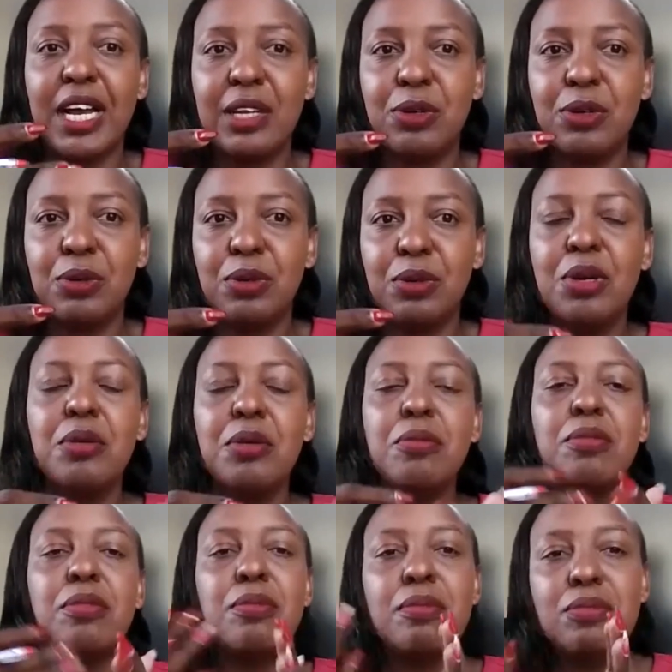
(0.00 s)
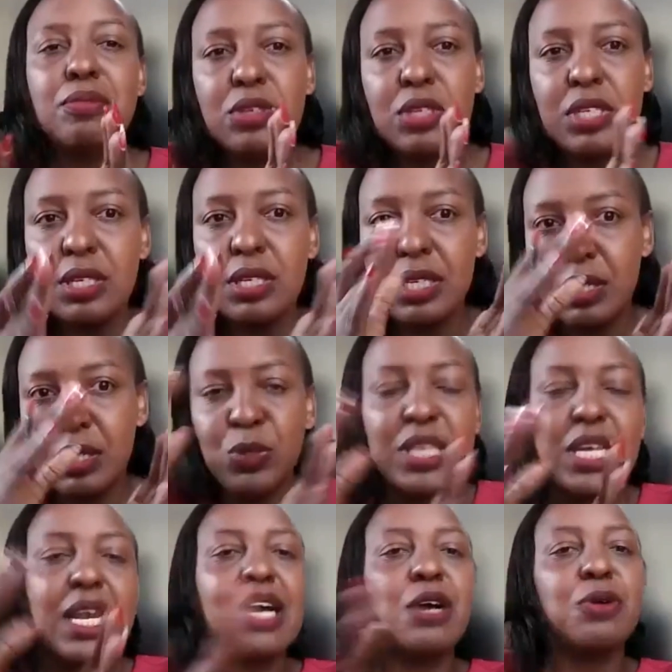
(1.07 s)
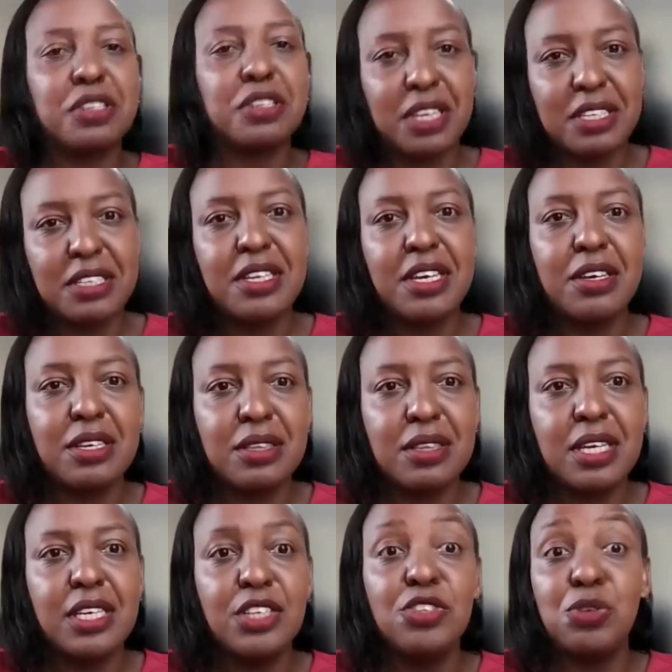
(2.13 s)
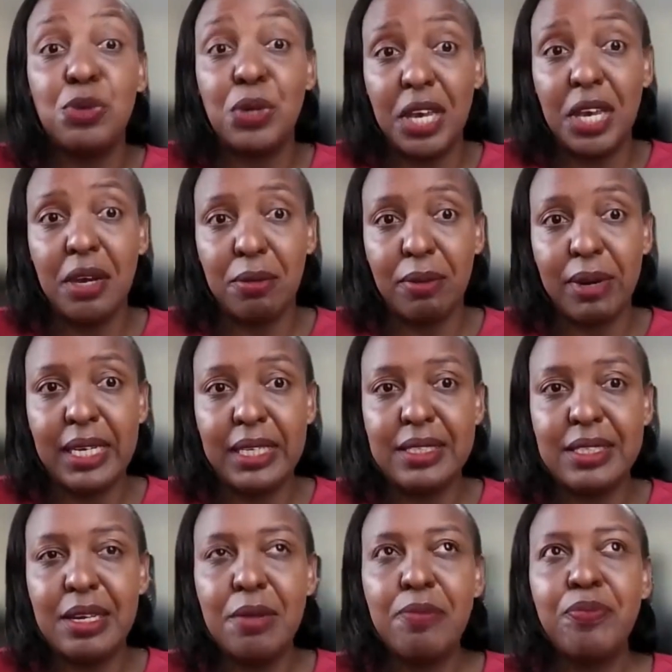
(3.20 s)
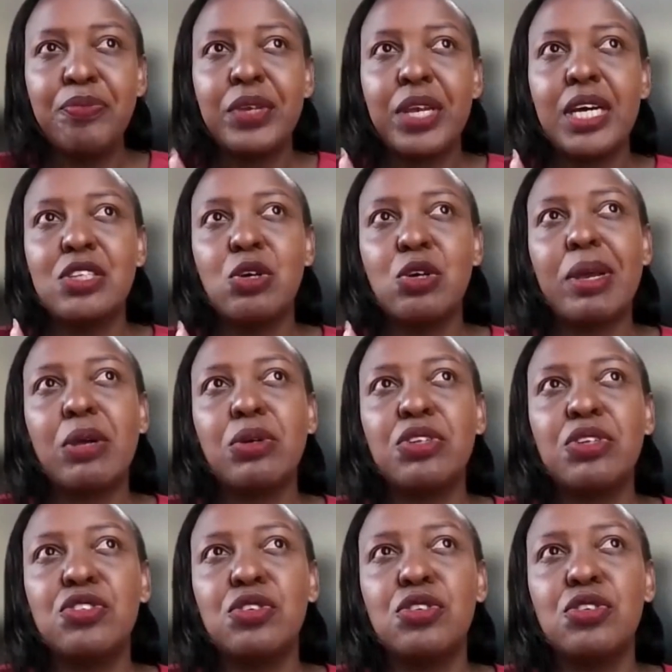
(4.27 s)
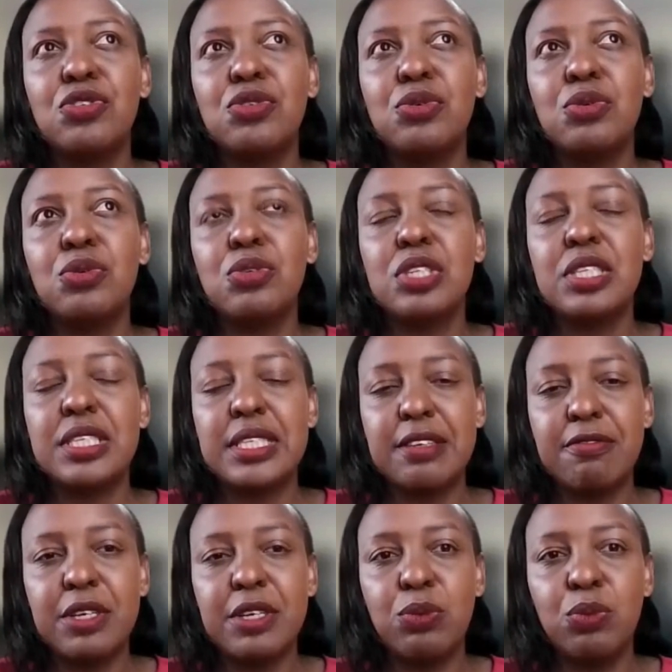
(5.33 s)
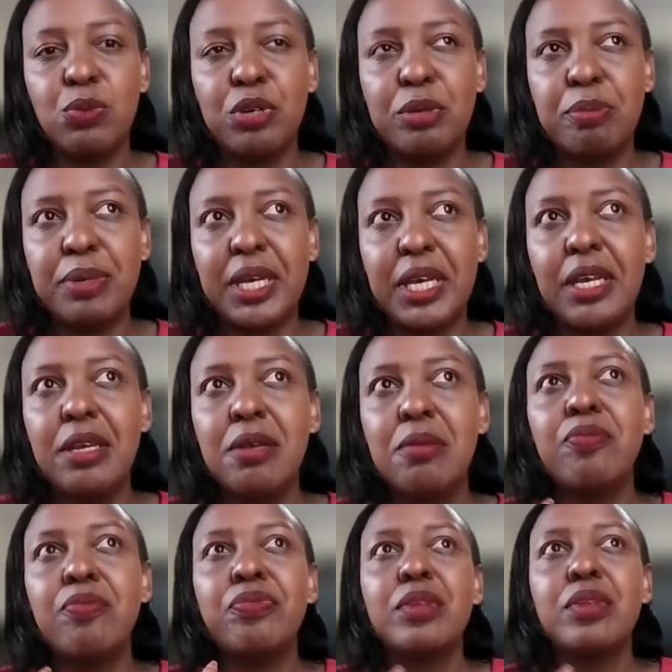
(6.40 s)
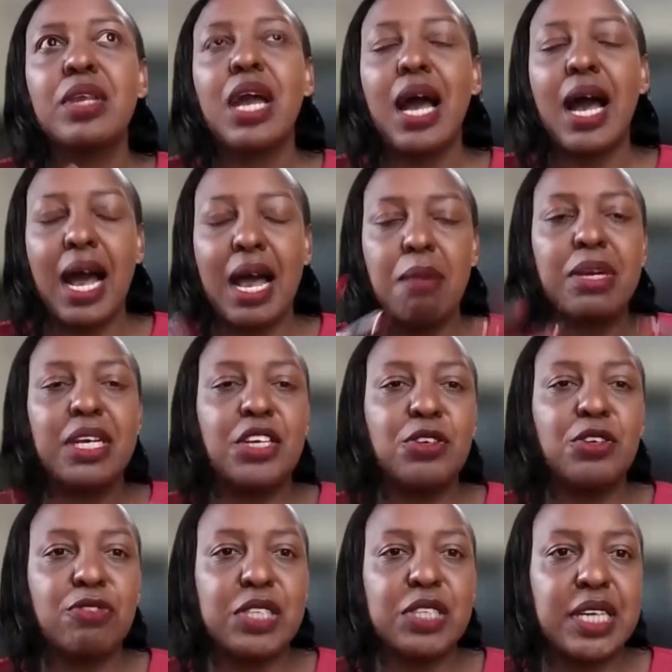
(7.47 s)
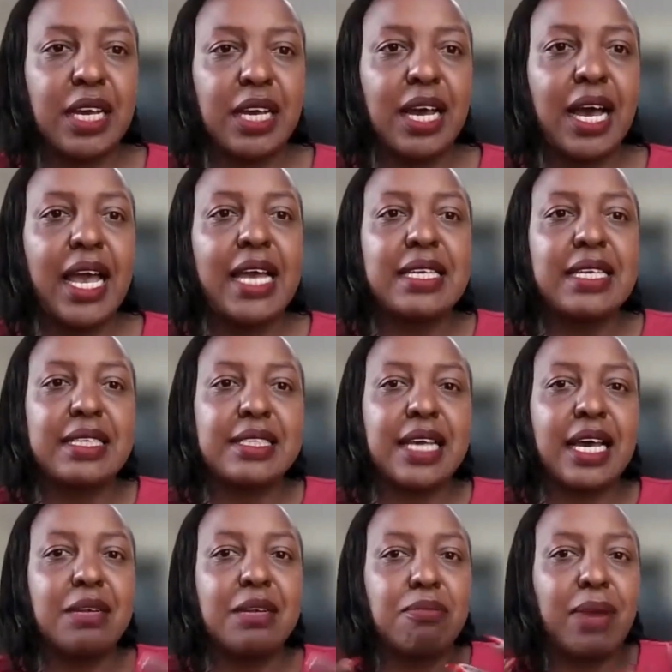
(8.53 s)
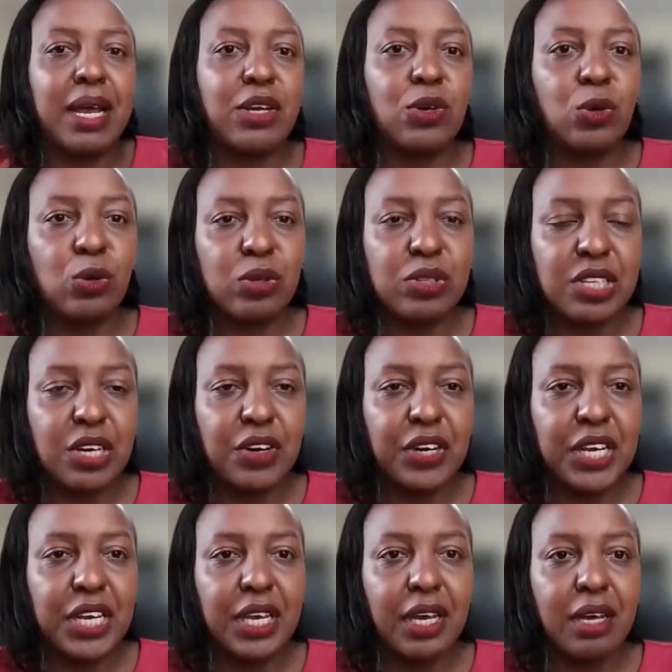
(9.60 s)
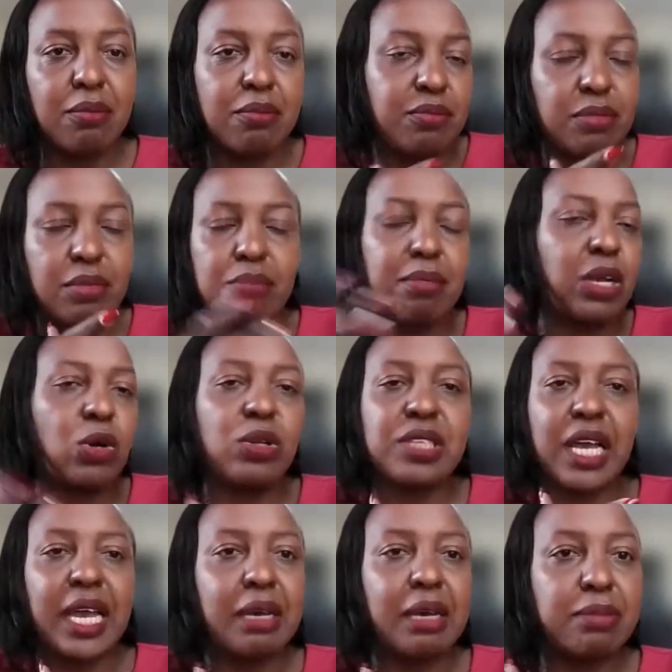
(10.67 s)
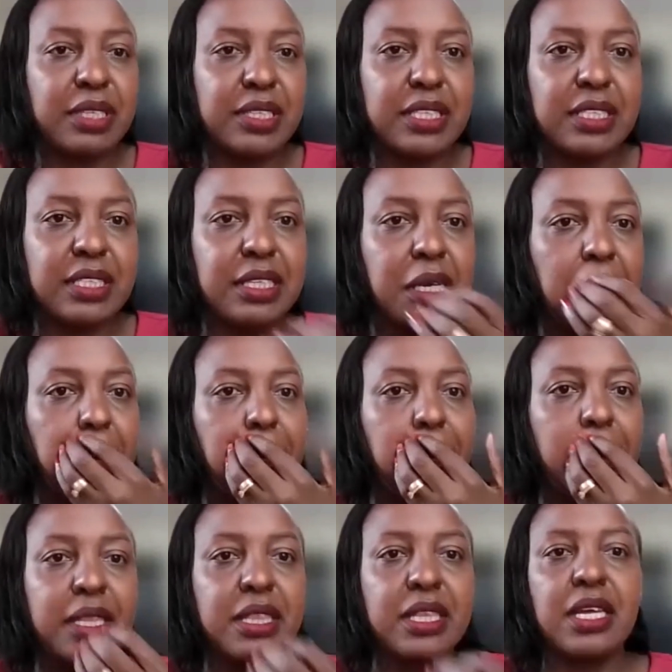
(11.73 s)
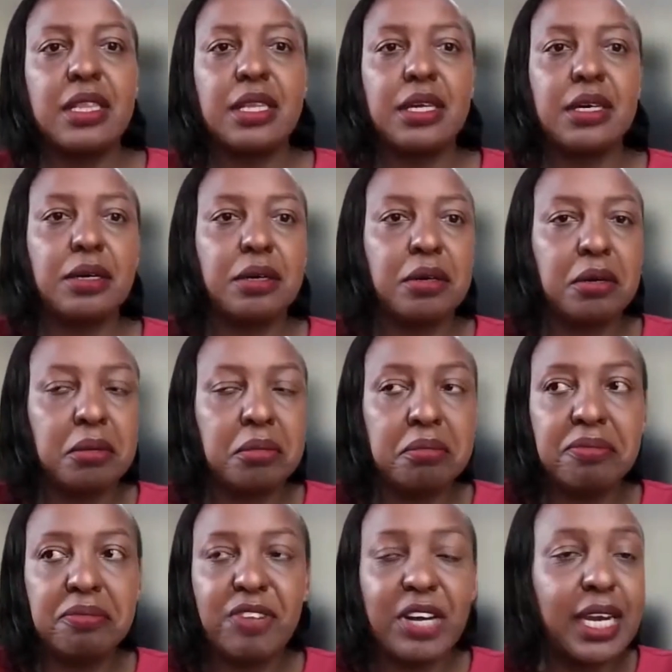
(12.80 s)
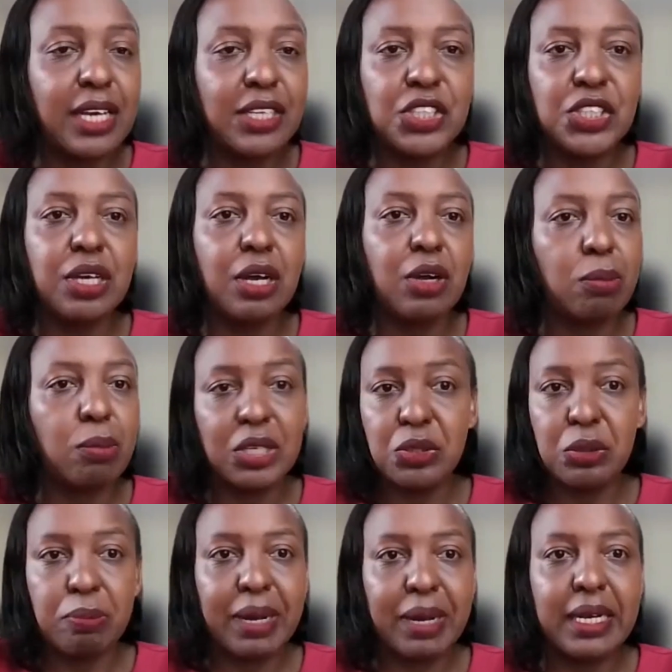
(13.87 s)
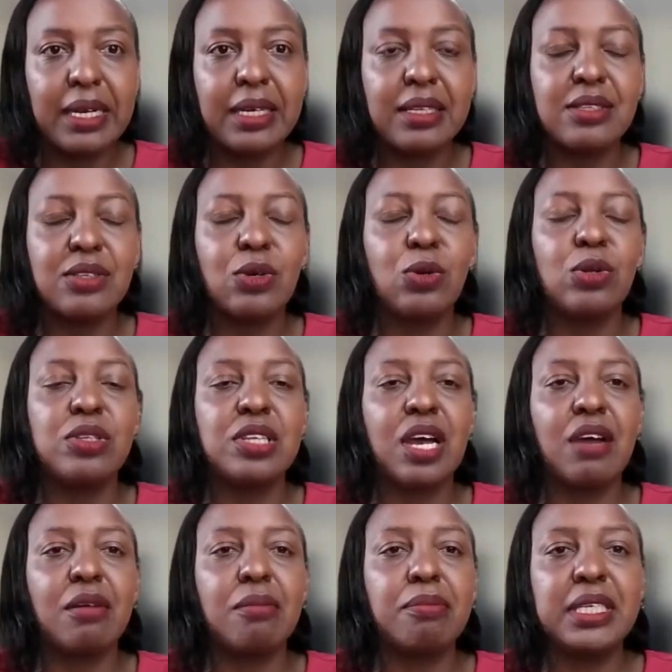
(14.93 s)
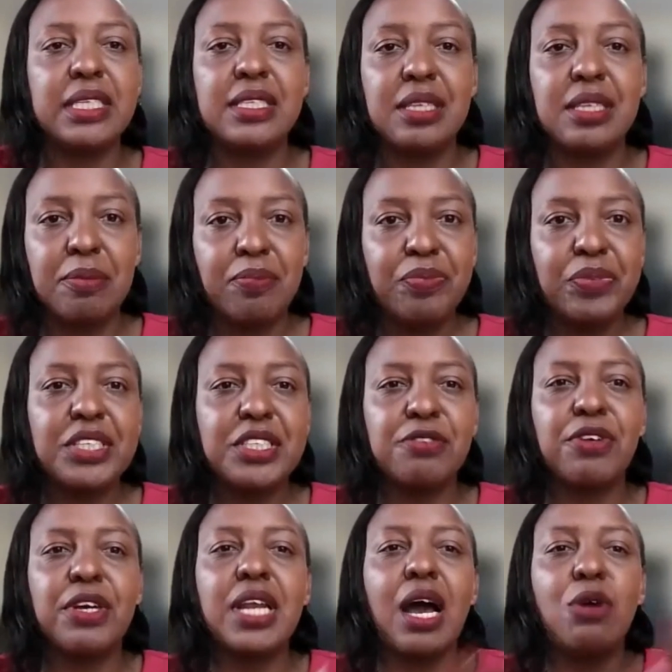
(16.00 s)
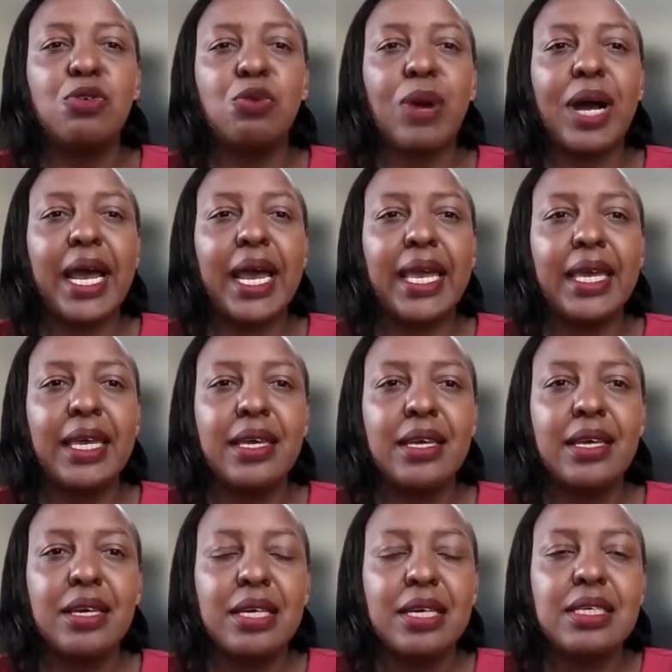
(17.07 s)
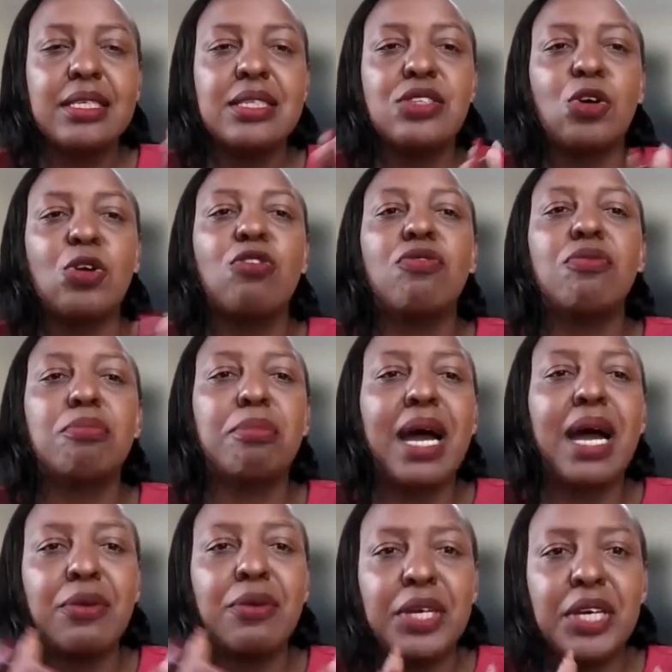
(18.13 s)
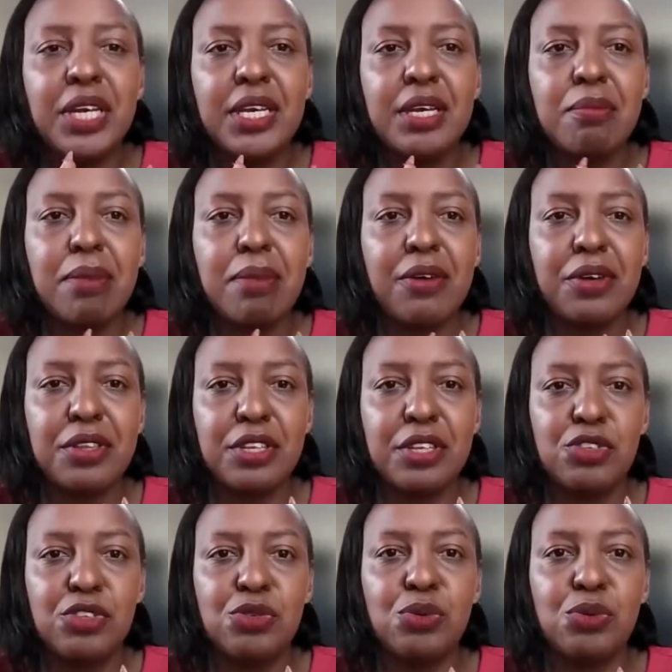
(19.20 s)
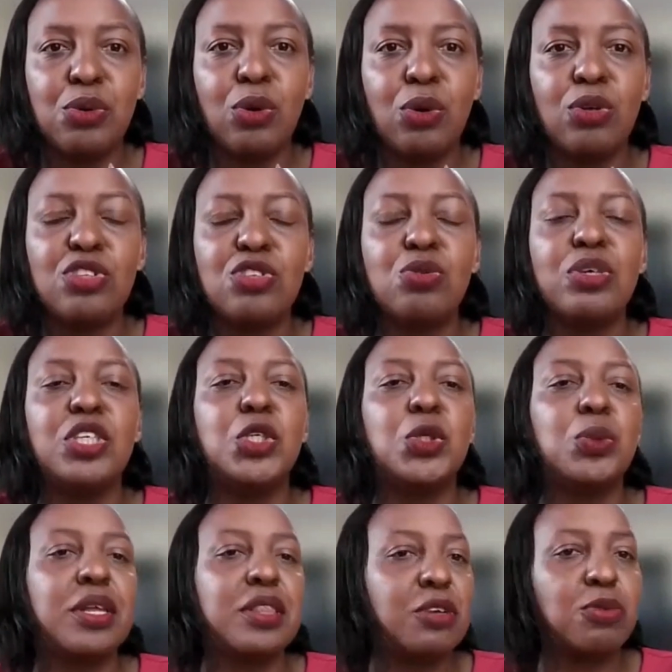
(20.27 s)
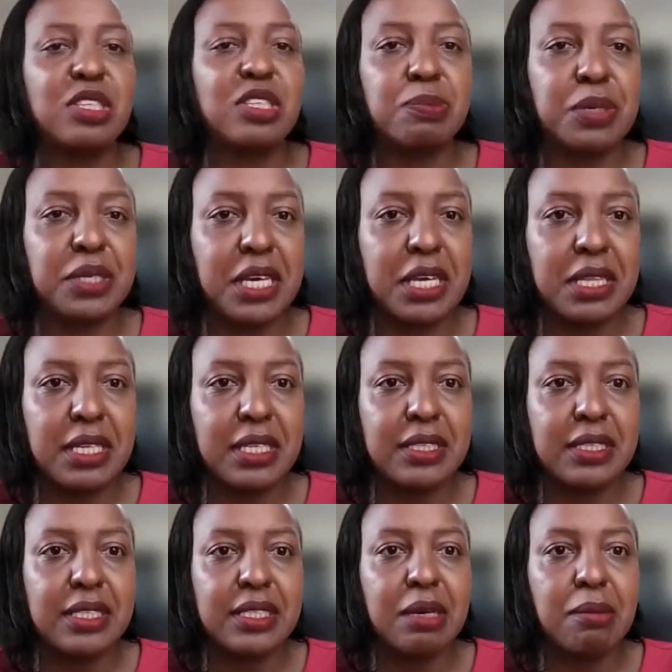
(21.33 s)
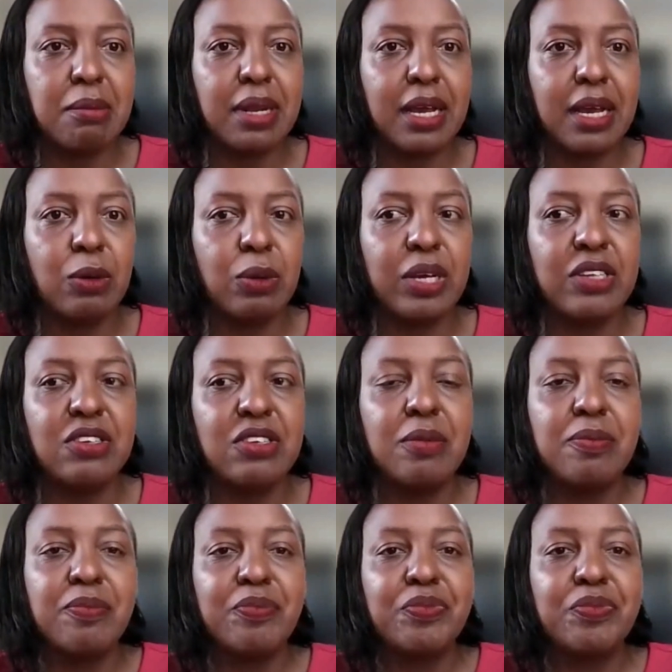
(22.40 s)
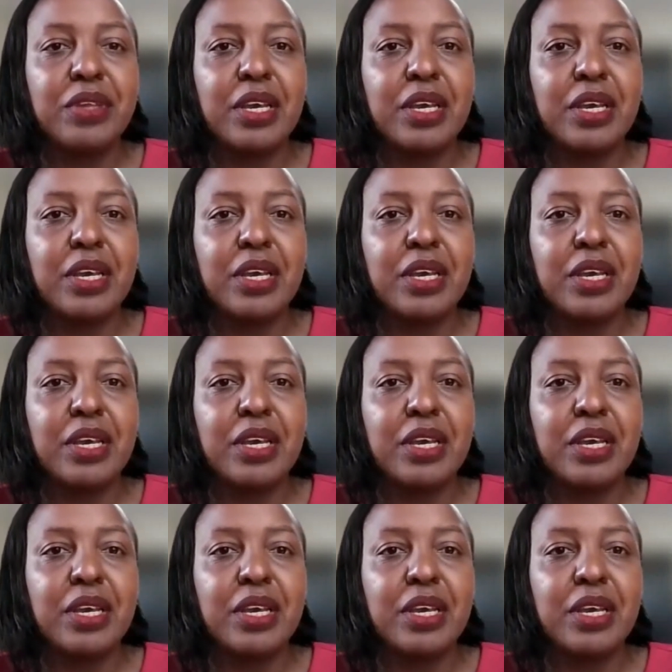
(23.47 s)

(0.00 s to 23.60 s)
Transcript: your value with the language that they, they need to hear, right? Uh, so my question to Stephen would be, I'm an innovator. I understand my goals are here. My goals are A, B, C, D, but then the financial commercial partners goals are a bit different. How do I sort of marry, marry the two goals to ensure that we are speaking this, the same language?